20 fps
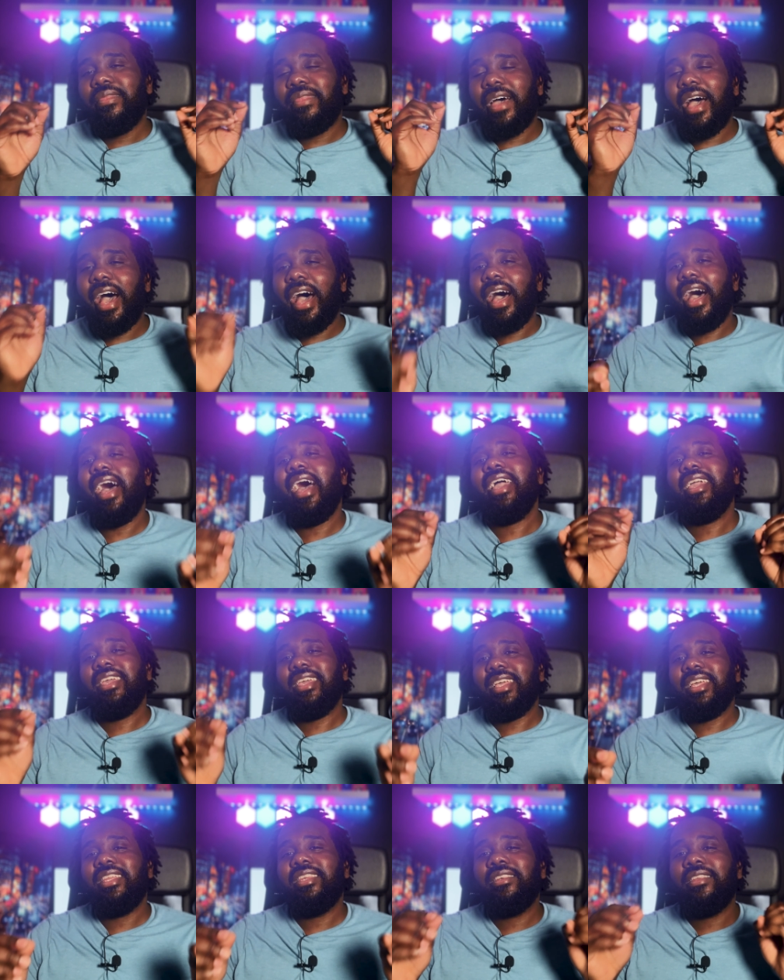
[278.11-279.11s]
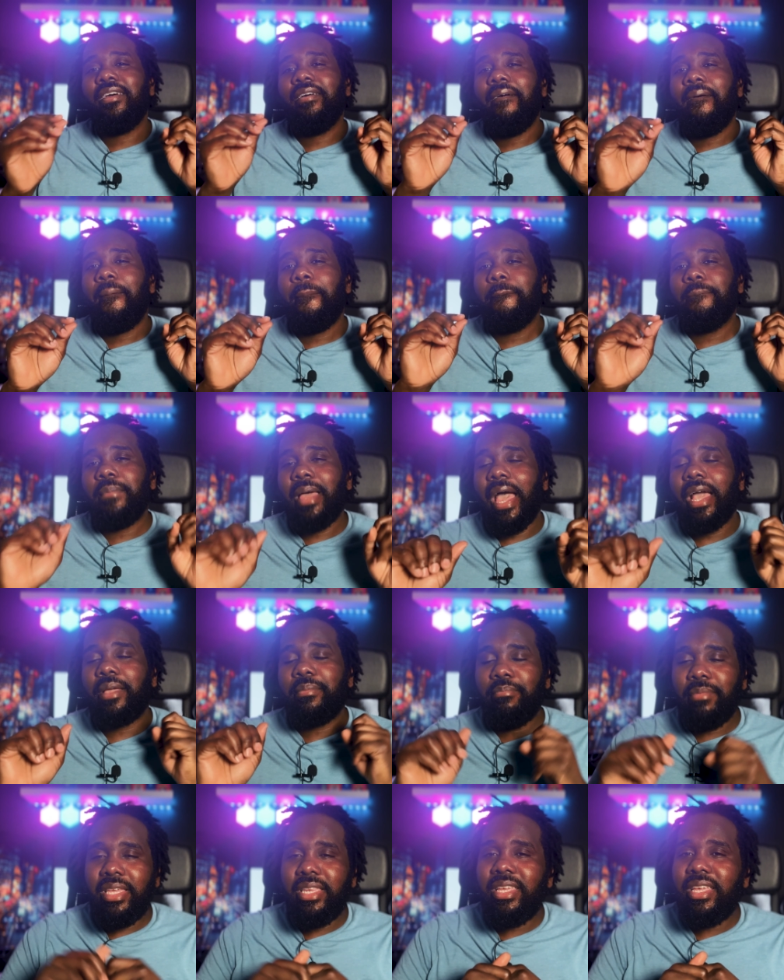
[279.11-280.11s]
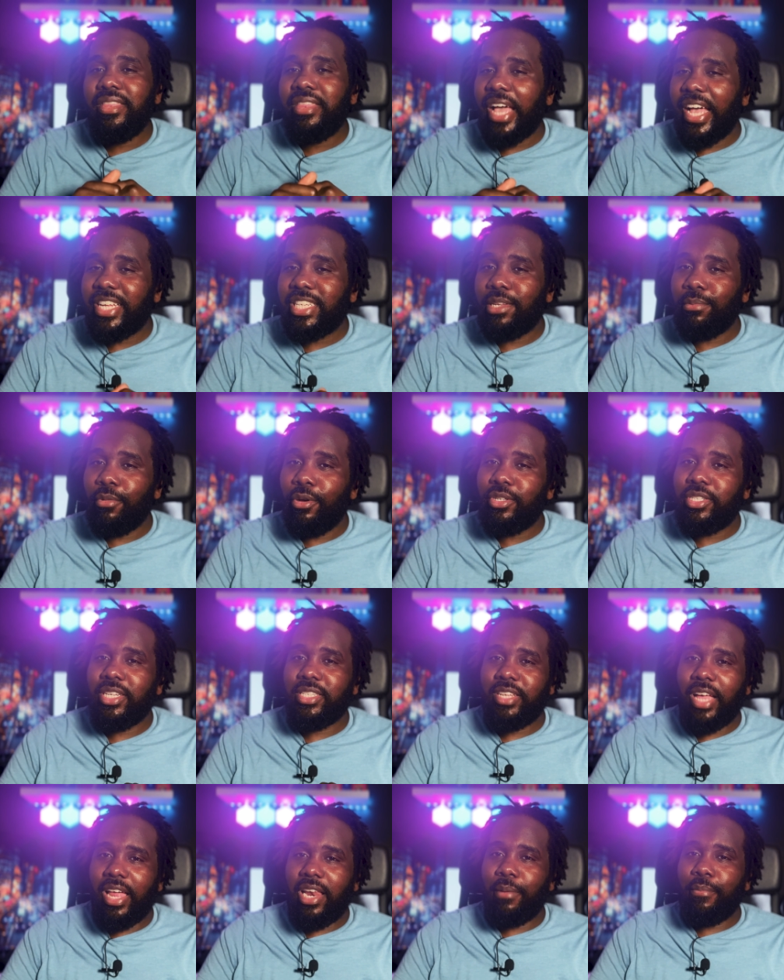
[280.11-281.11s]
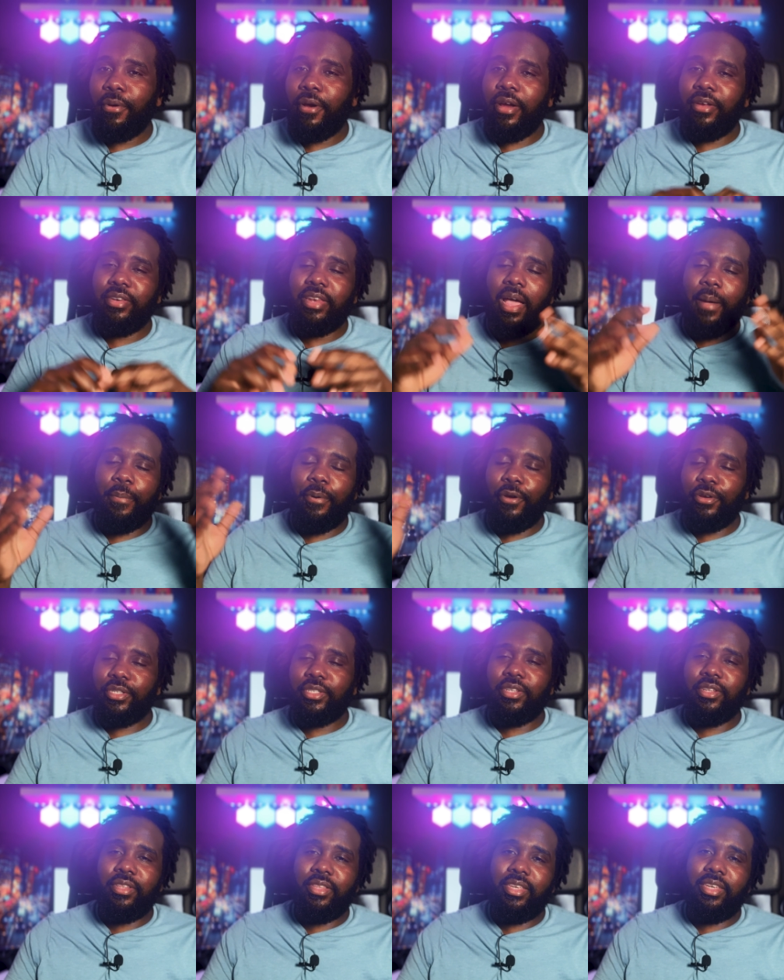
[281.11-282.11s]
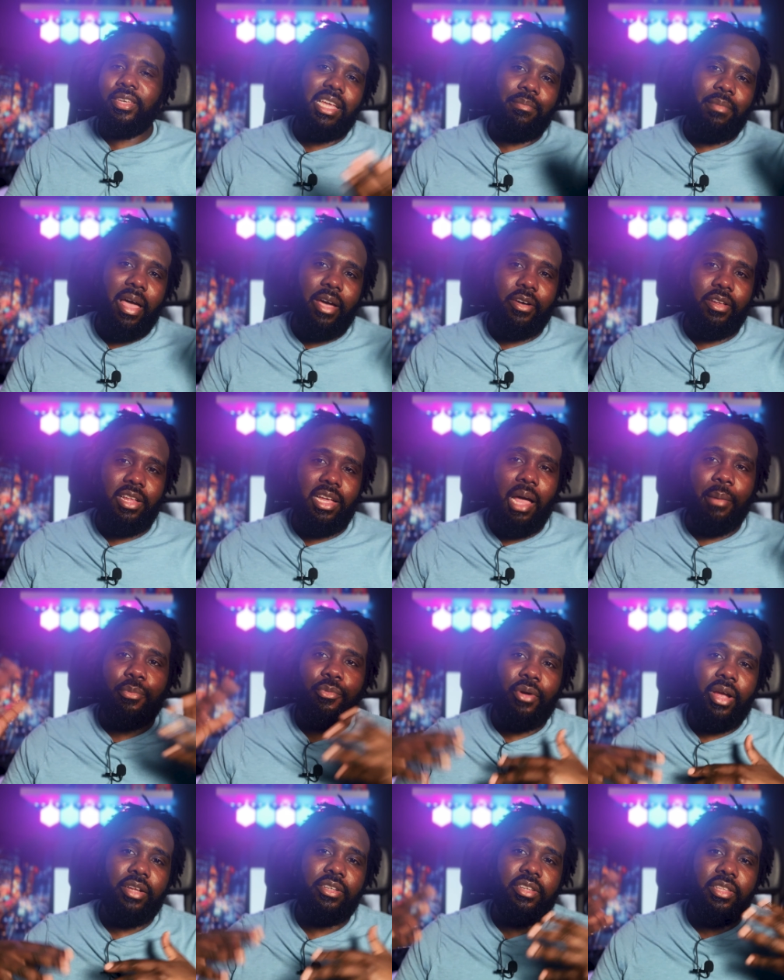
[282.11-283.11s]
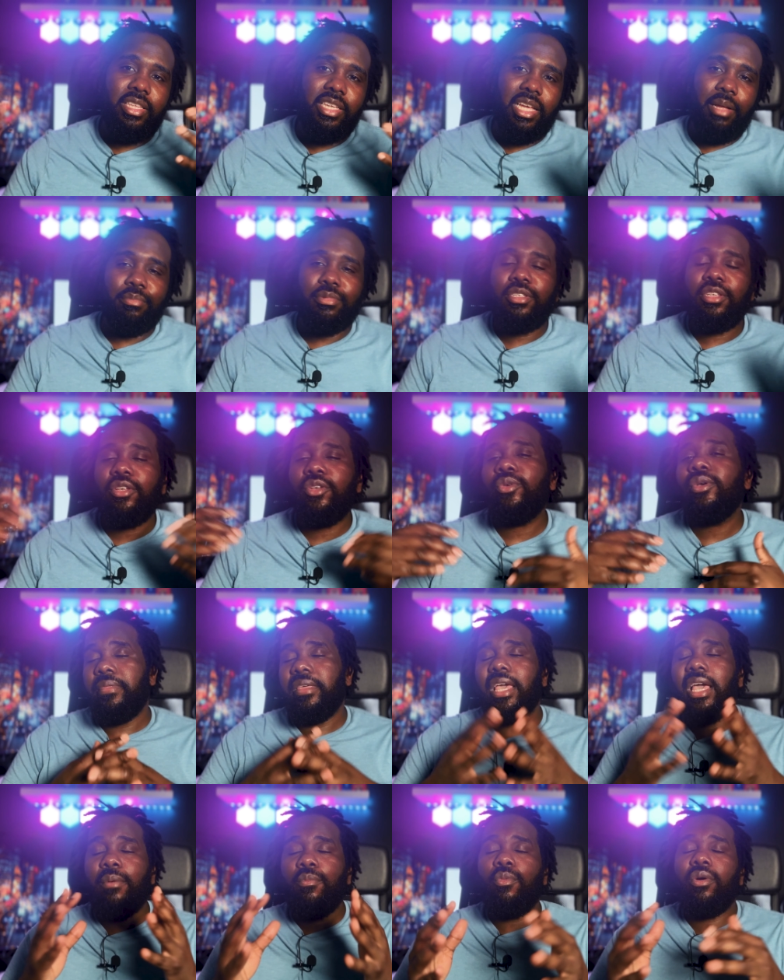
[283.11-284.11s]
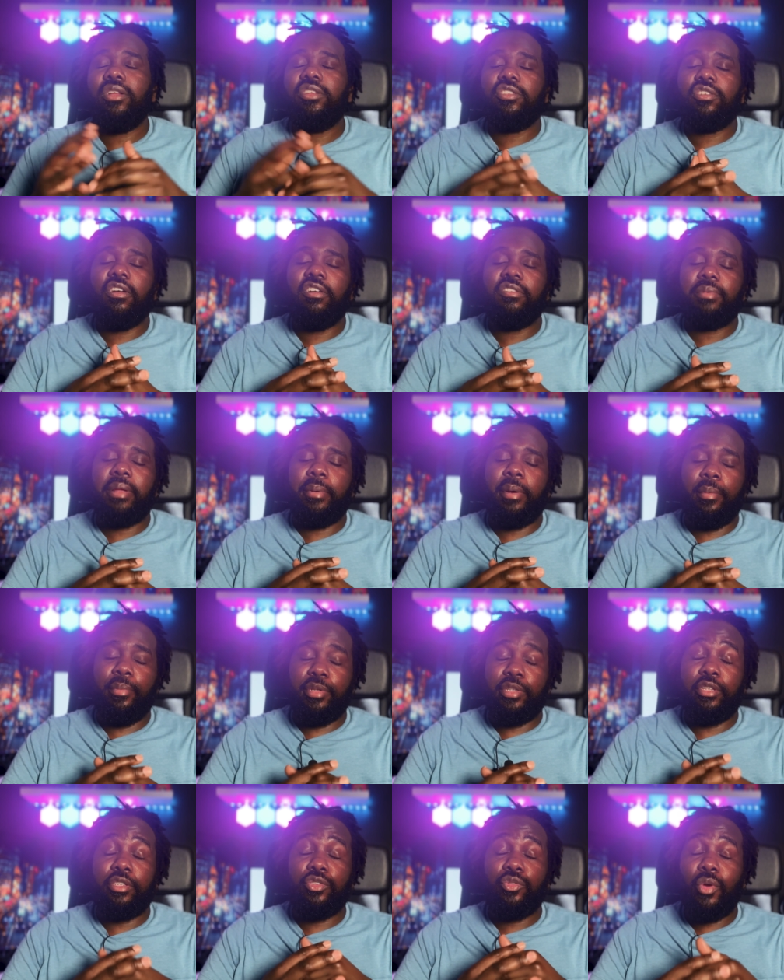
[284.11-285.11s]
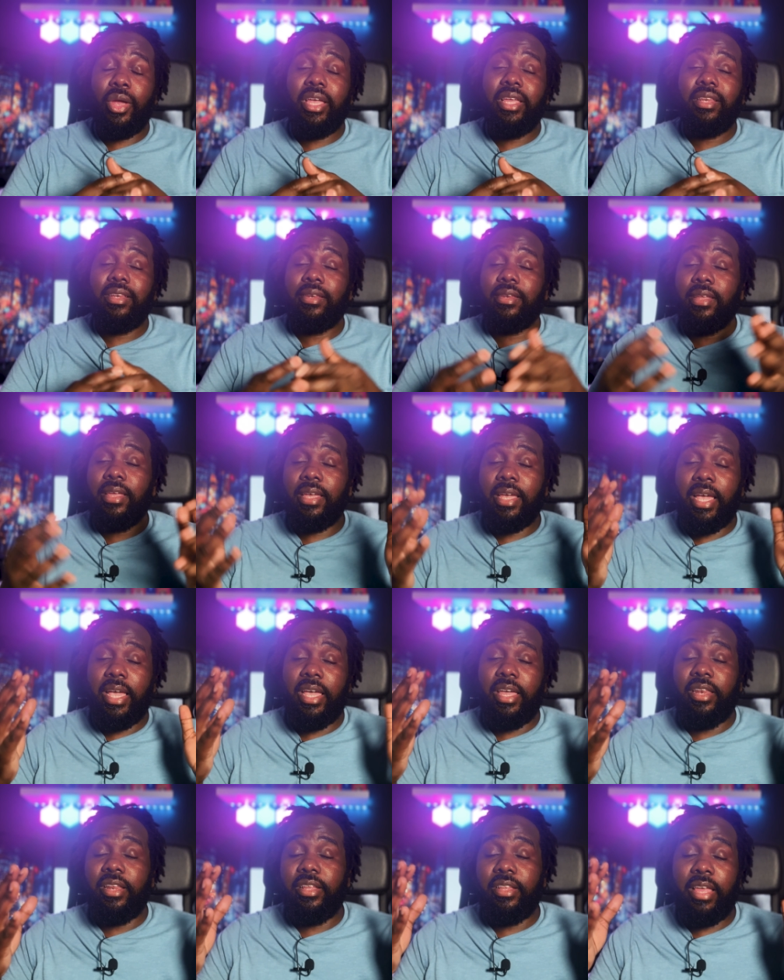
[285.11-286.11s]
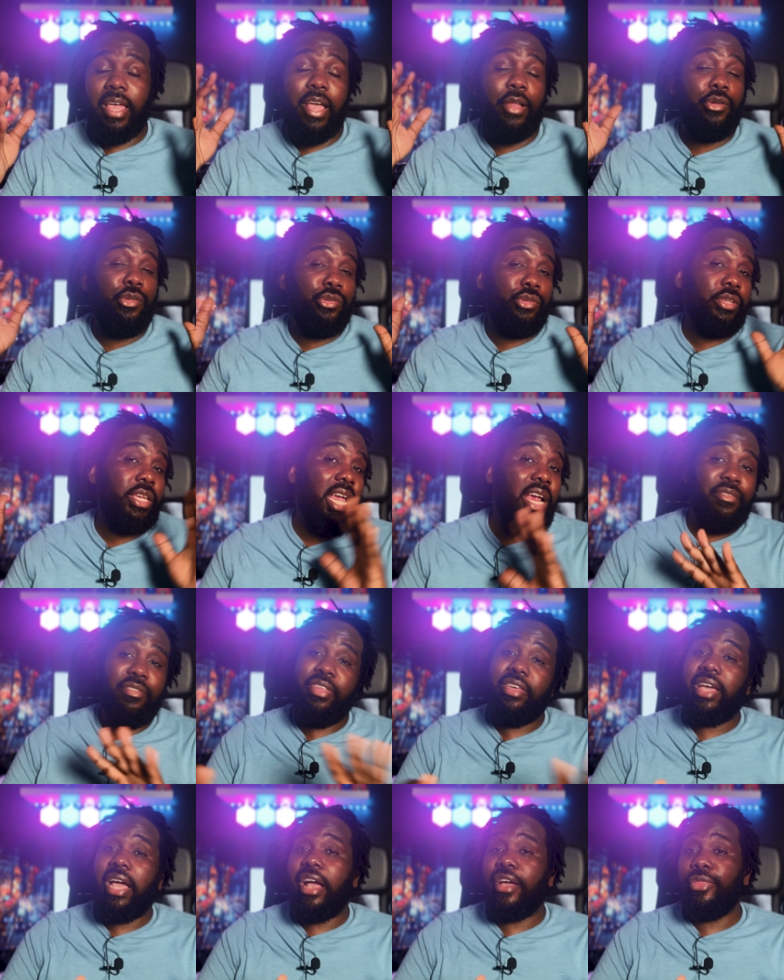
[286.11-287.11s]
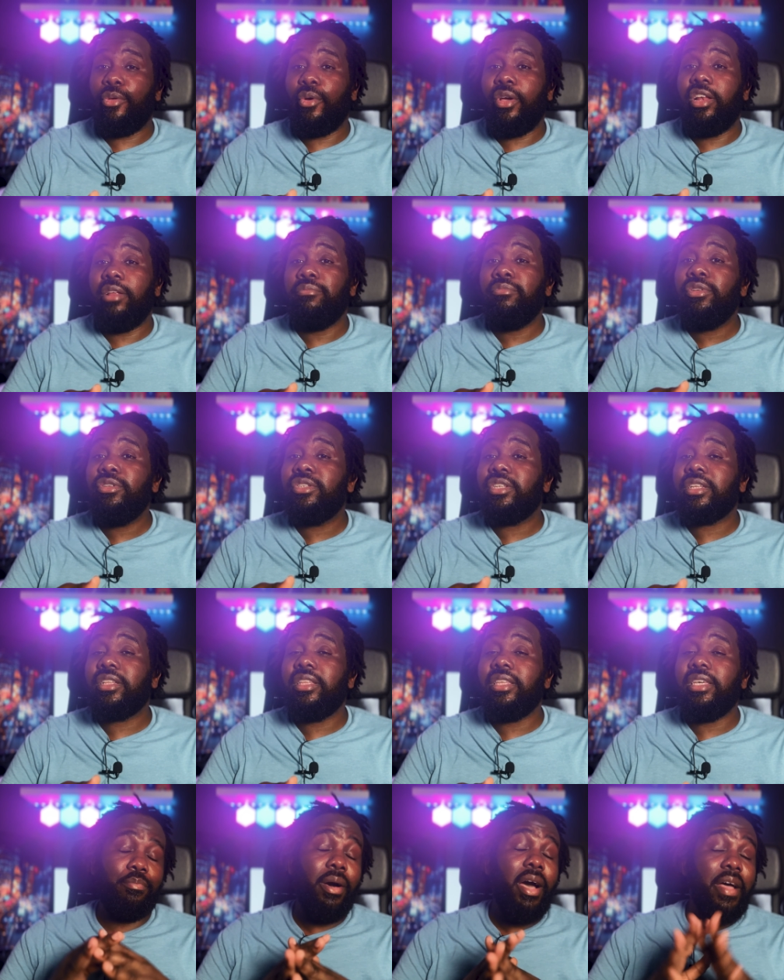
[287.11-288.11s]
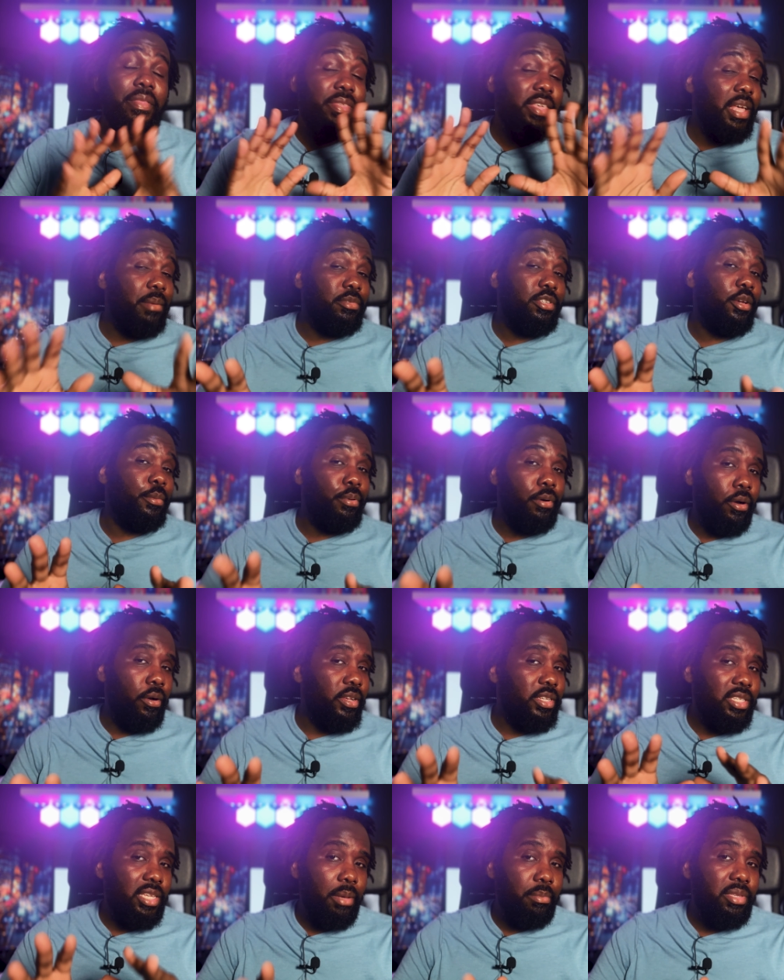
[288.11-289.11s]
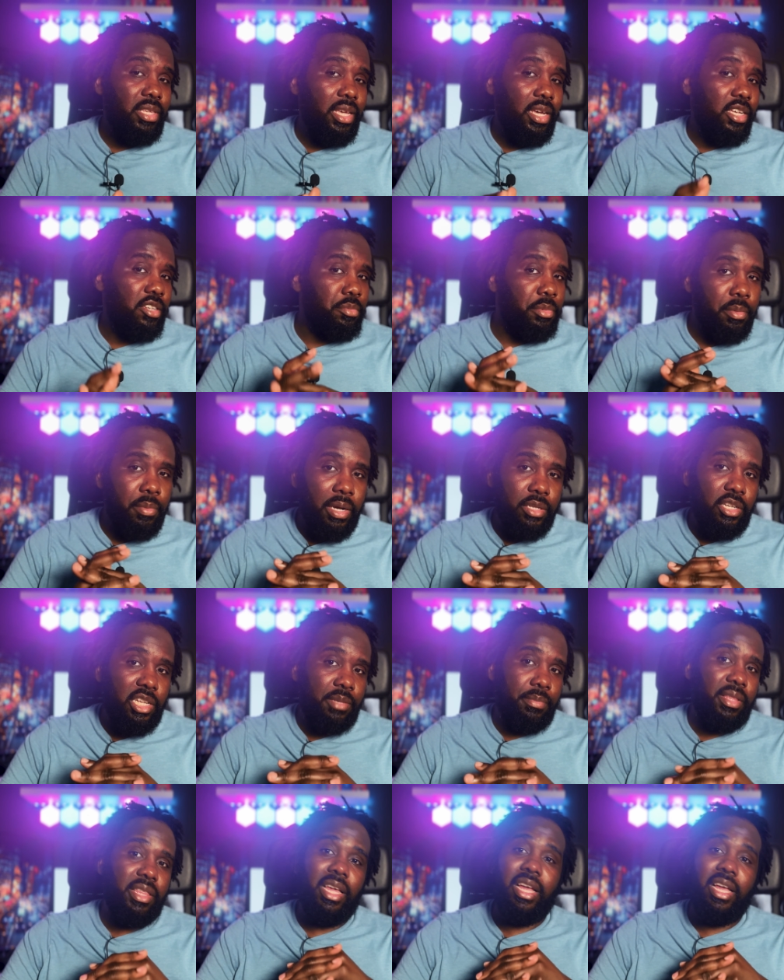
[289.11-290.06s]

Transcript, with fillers: the high-end Mac Mini, that's the most exciting part. Now personally, I'm not gonna upgrade to the M2. The M1 serves my purpose is great and it handles everything I could throw at it musically. But the M2 Pro is tempting because remember I talked about the